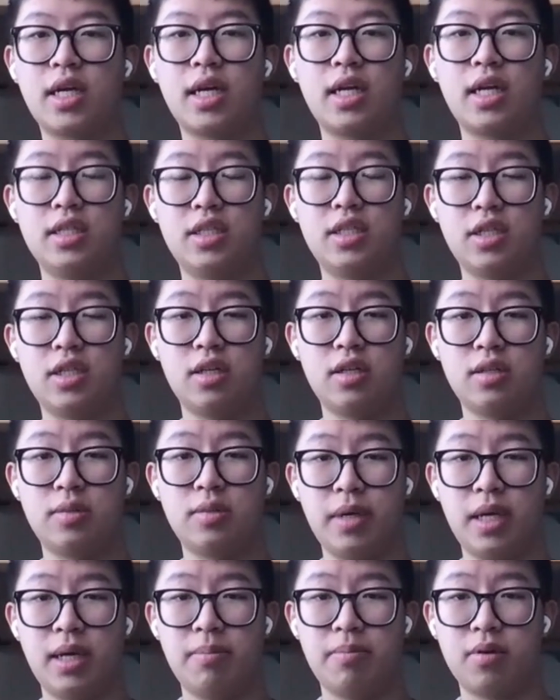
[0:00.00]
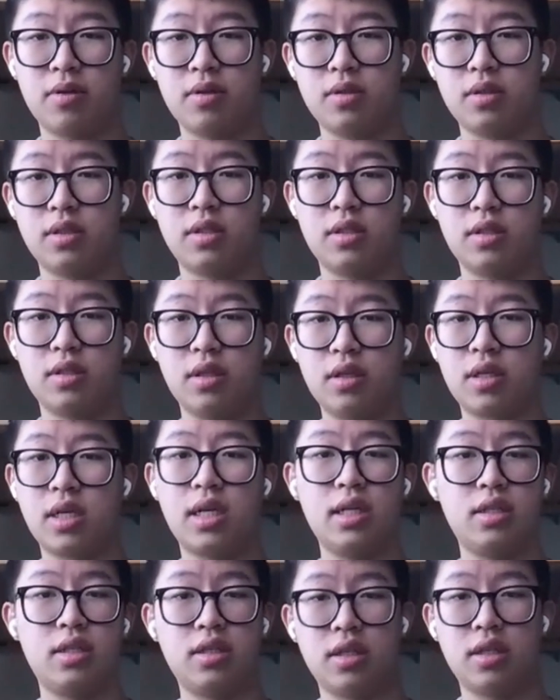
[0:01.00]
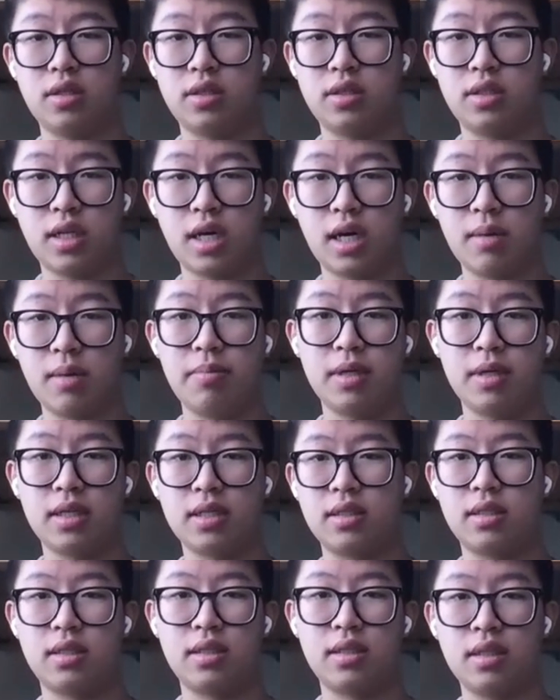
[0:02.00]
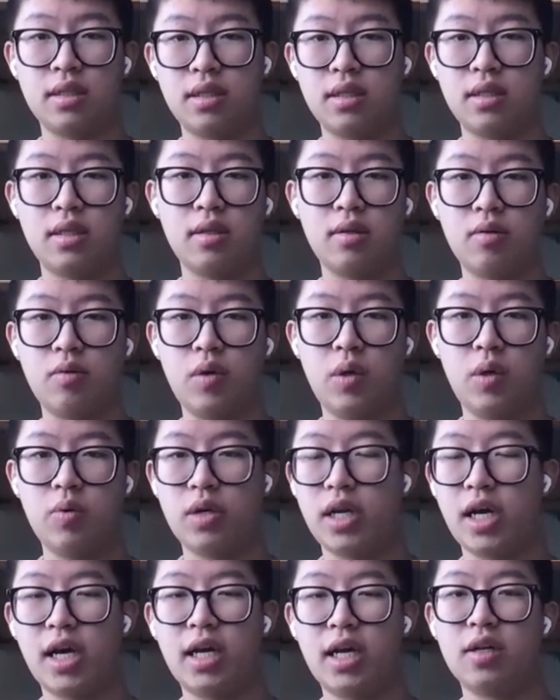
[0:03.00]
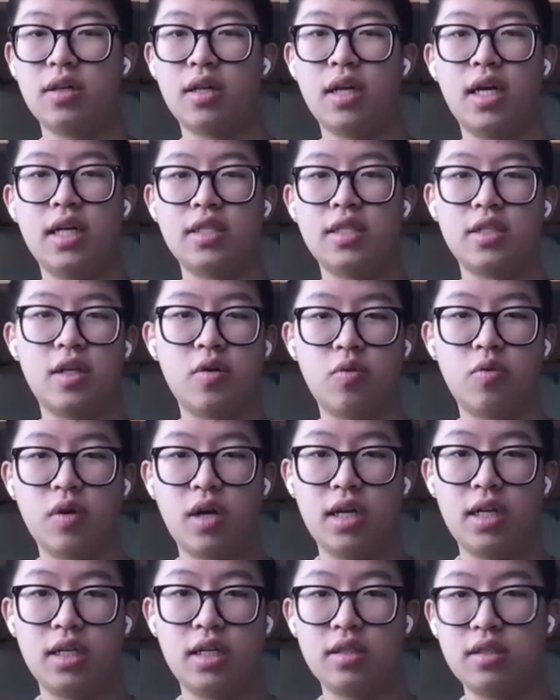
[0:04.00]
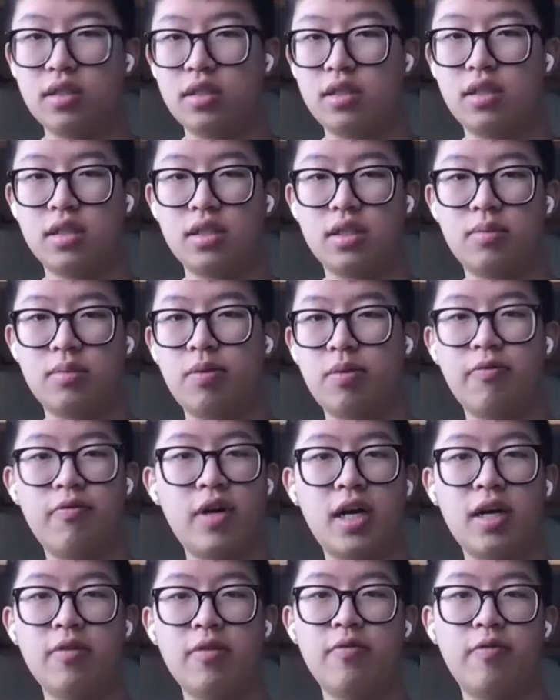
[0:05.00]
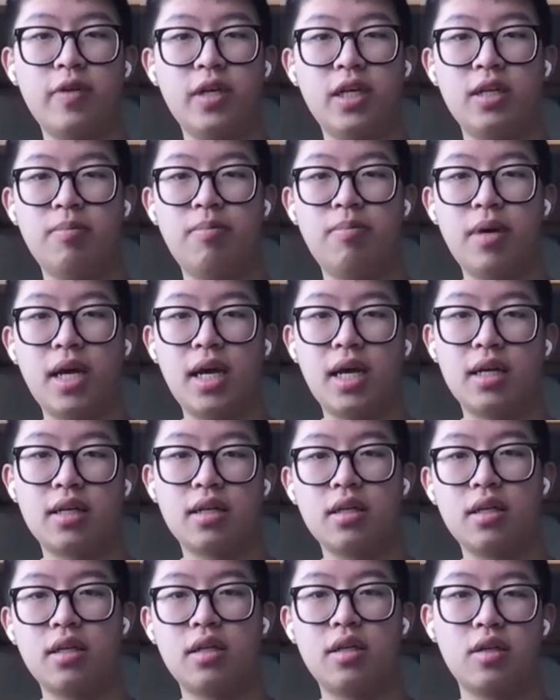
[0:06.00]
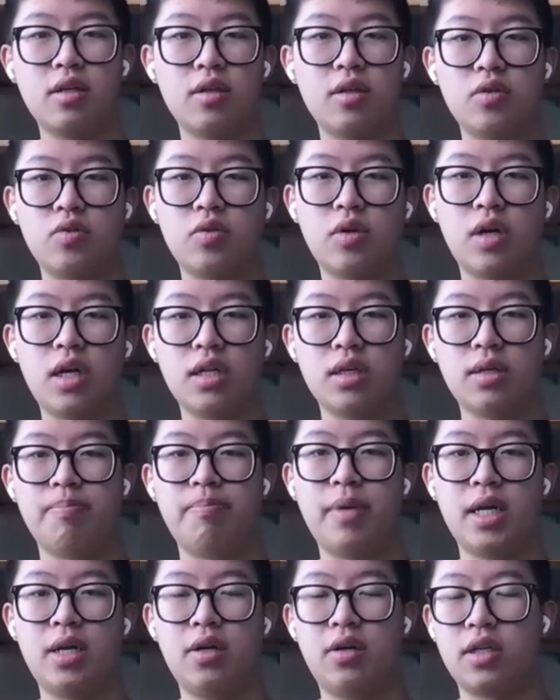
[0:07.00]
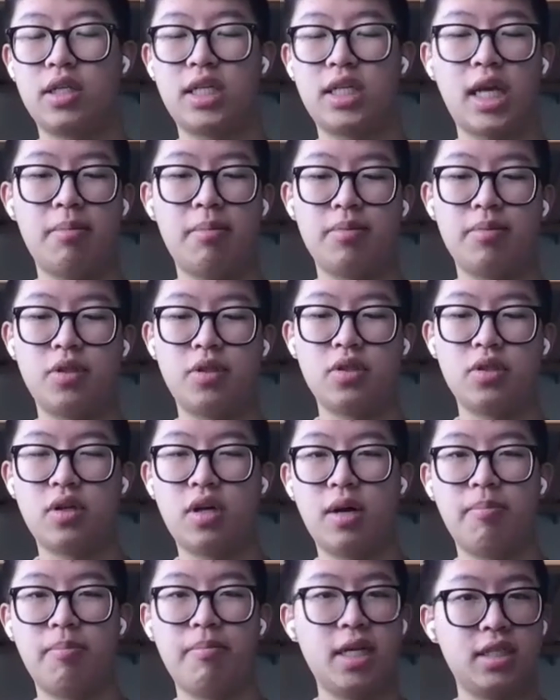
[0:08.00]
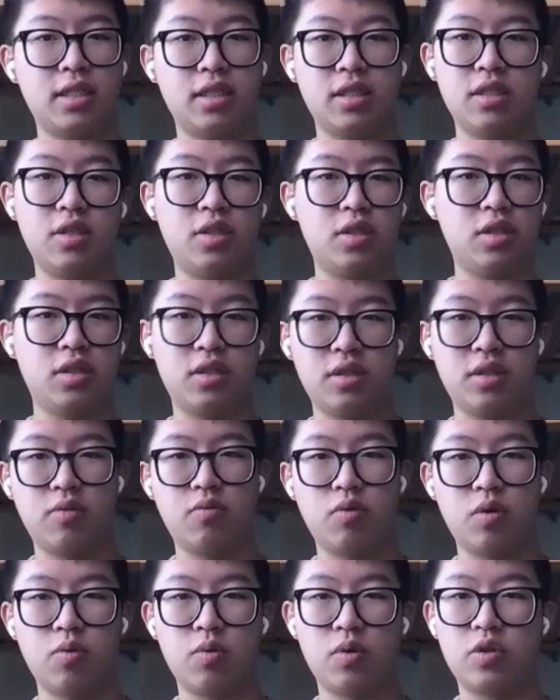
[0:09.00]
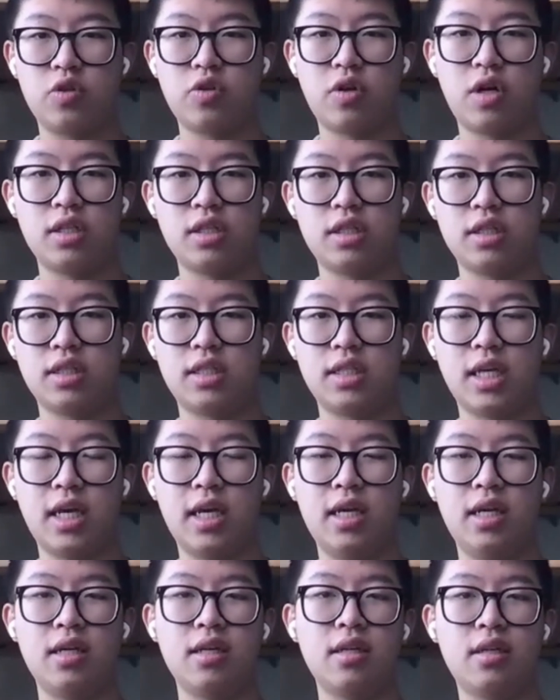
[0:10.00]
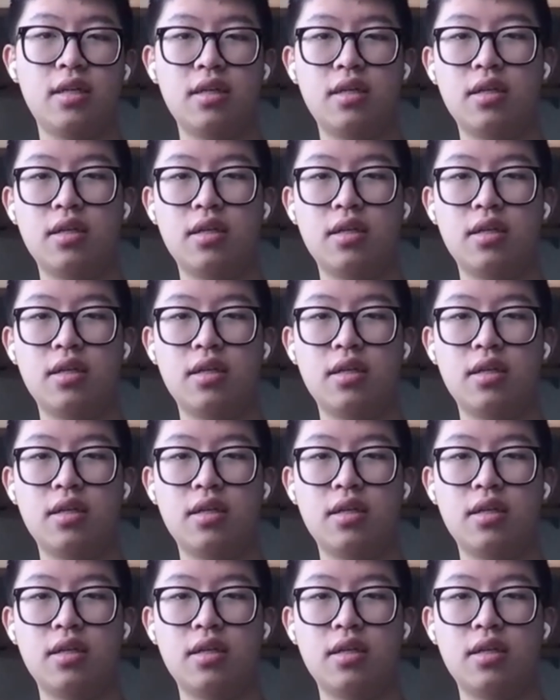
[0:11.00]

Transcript: look at each other's papers, look at each other's topics. We would analyze our writing, just provide feedback, try to better capture our message, what we're trying to say.